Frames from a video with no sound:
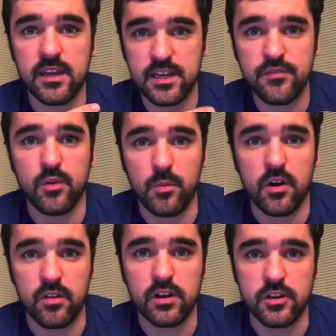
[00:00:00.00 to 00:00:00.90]
in a different part
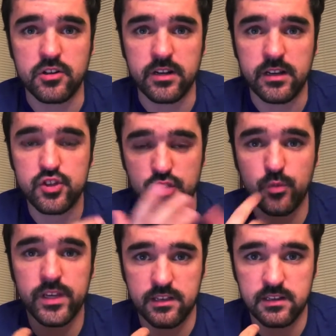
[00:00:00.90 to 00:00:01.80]
of the country so that
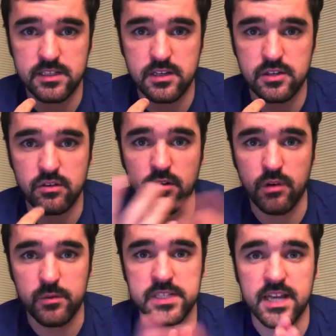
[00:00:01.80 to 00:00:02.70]
we could listen to it
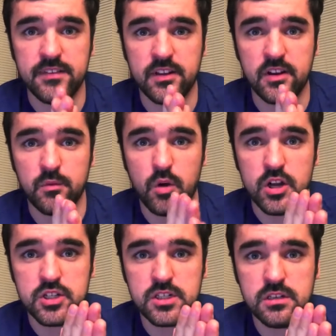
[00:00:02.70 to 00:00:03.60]
while we sat there and
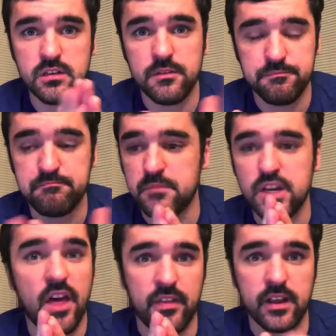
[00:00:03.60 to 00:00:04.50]
watched
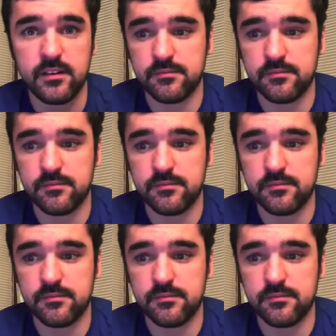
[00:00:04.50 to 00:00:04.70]
nothing.